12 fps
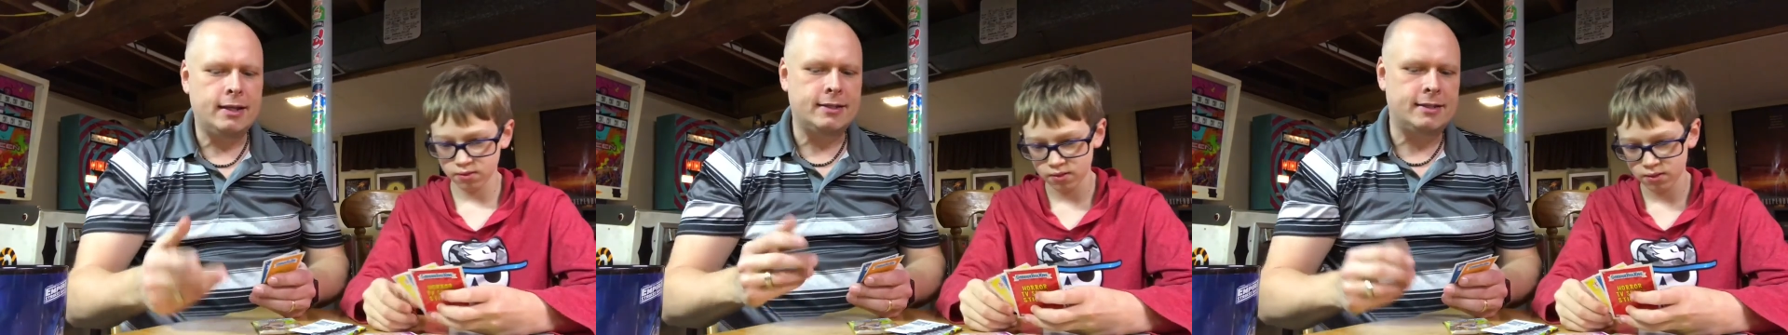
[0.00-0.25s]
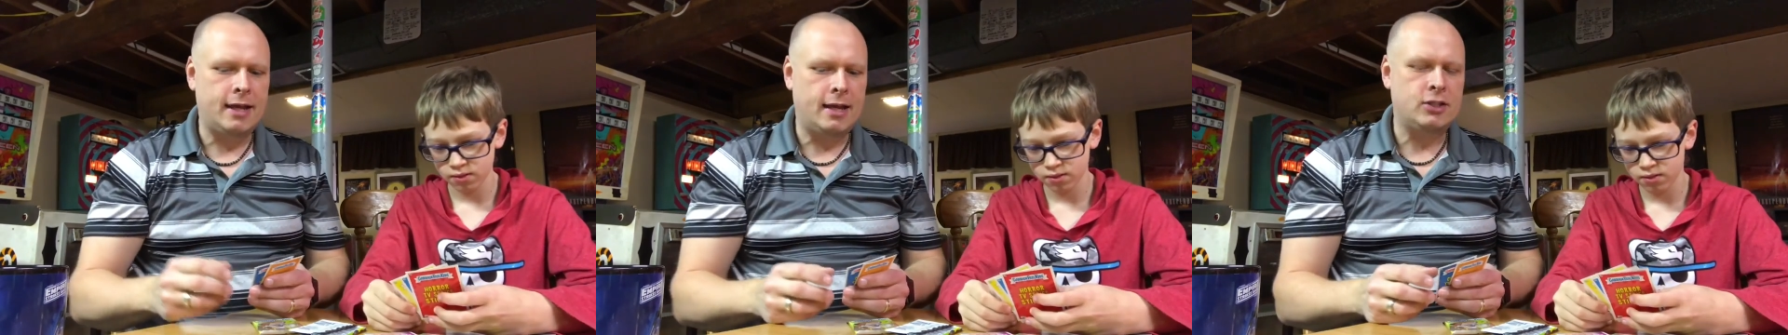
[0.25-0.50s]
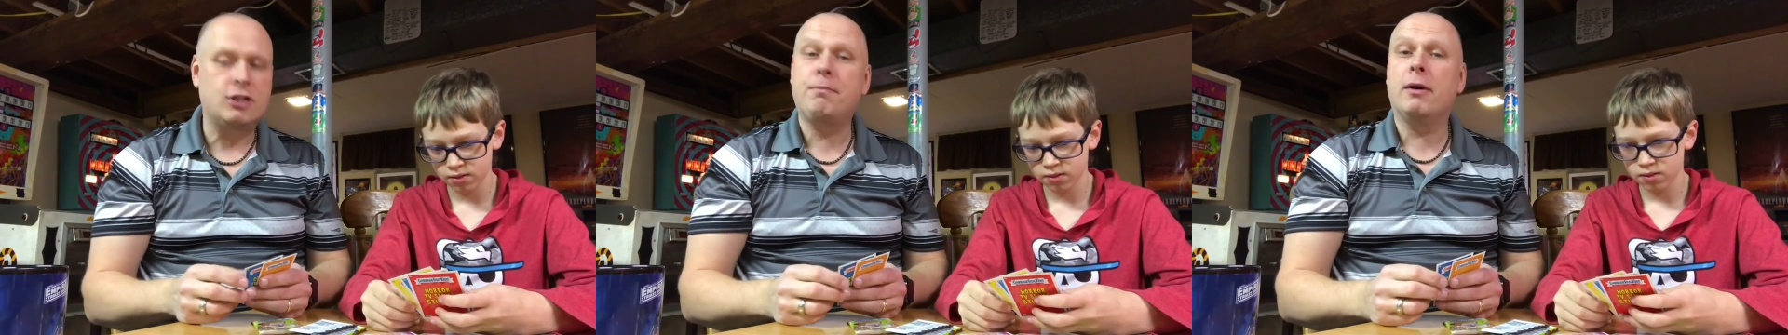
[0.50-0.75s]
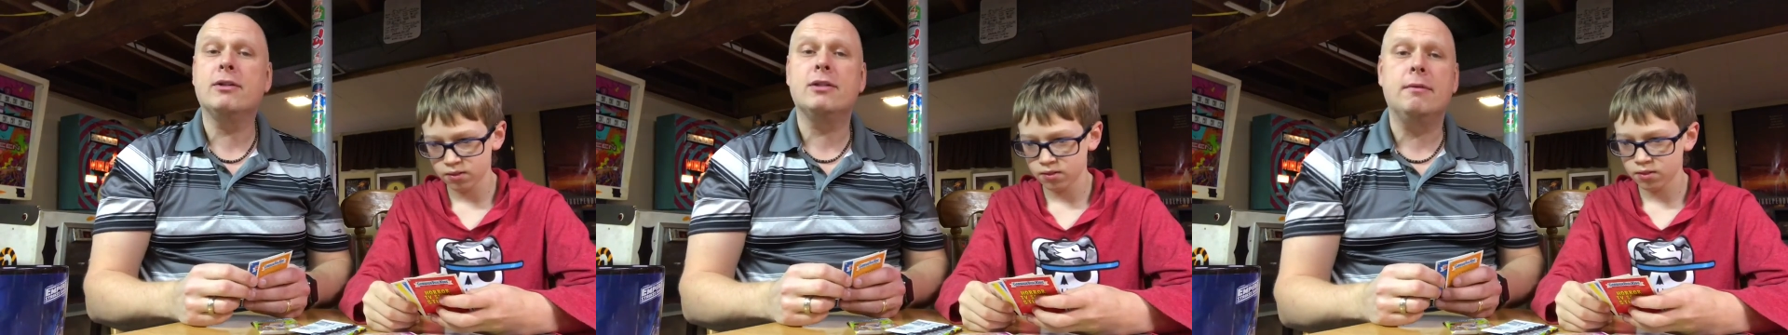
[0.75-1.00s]
Speaker 1: And instead, she
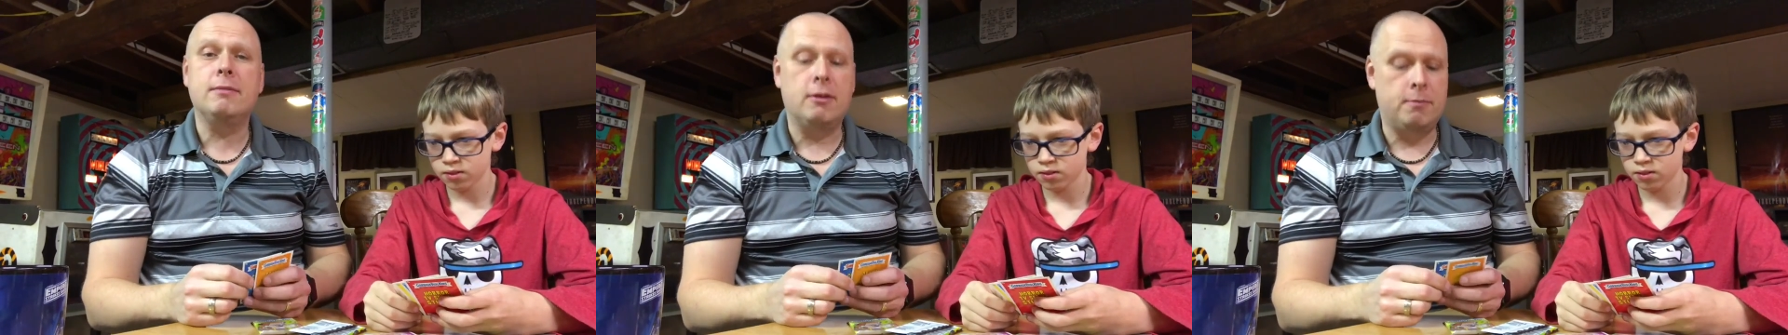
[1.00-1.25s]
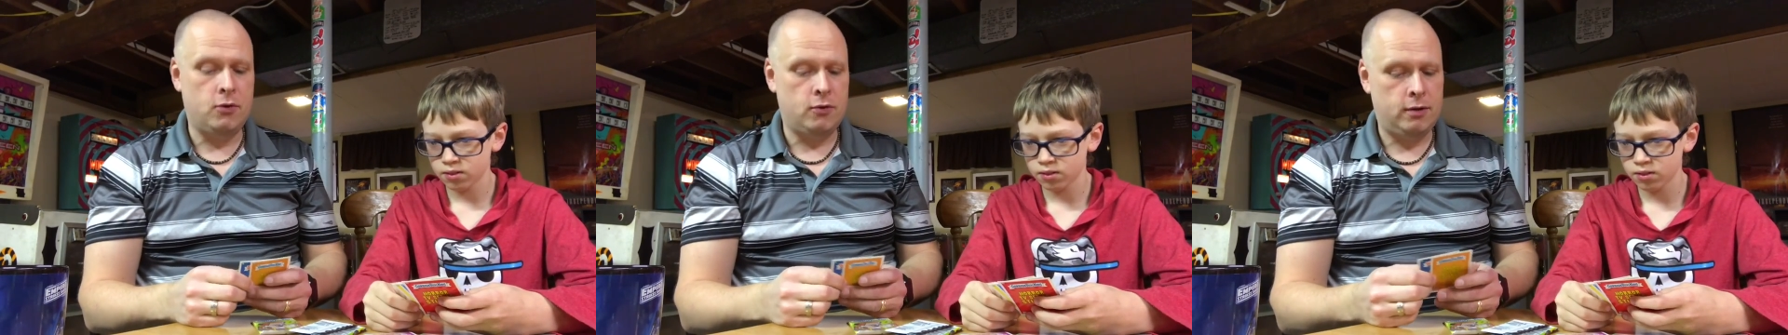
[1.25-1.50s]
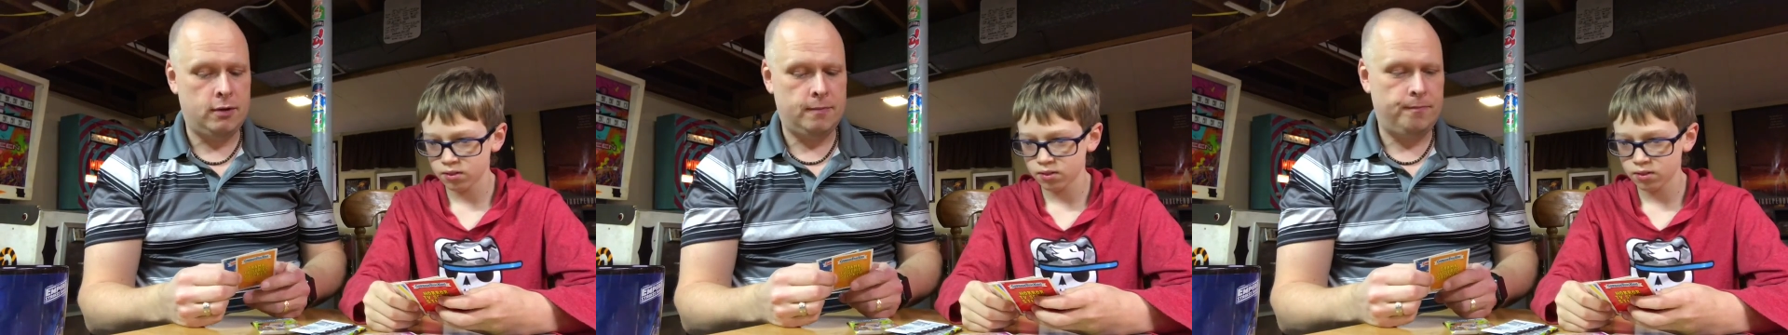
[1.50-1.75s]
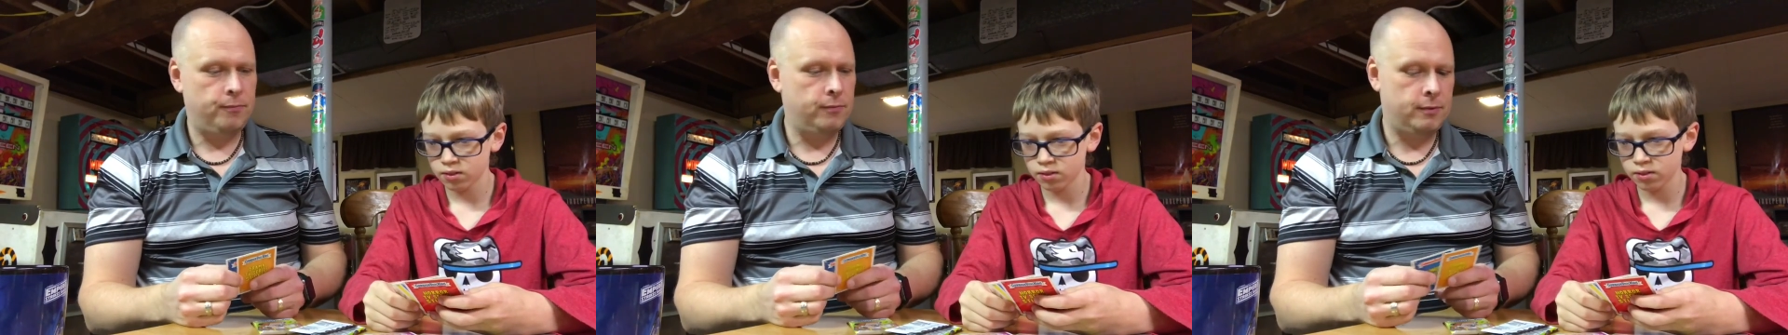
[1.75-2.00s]
punched him to the moon.
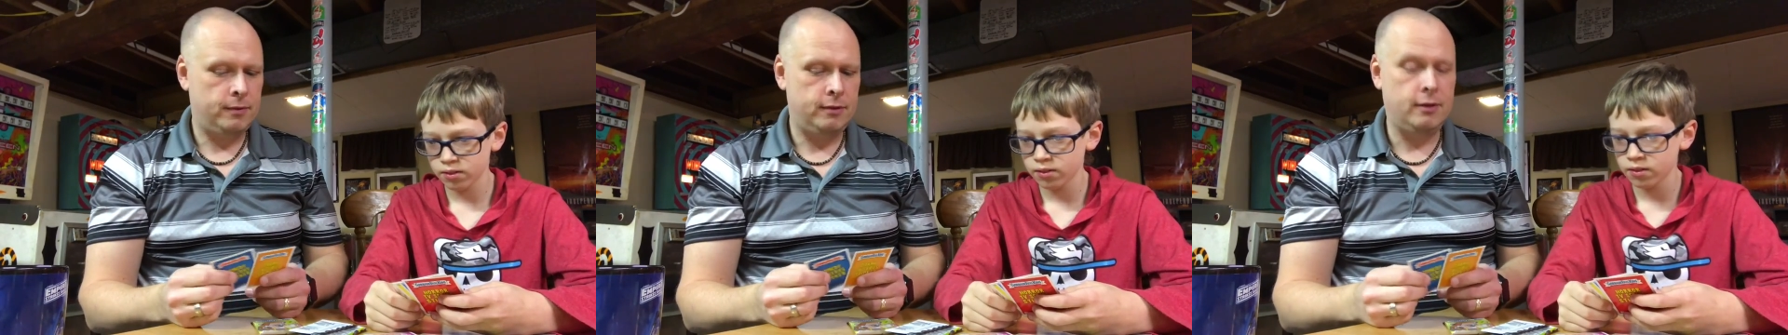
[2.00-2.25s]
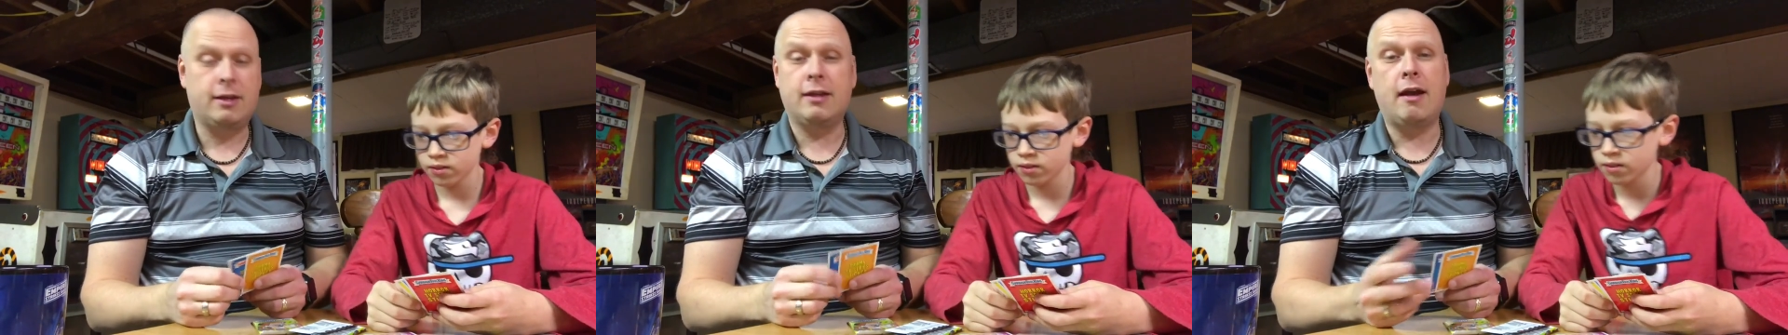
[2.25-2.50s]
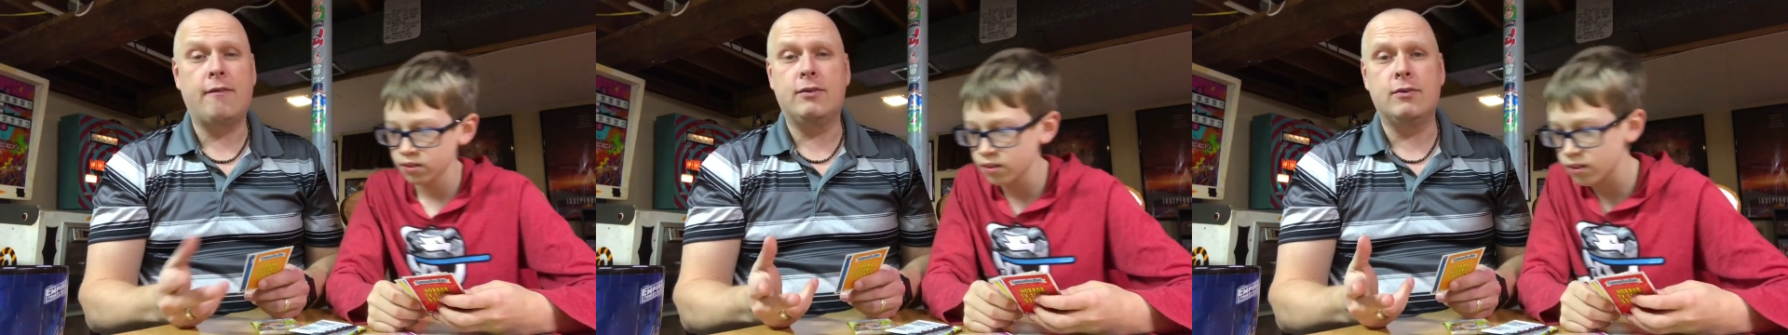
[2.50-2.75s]
You can never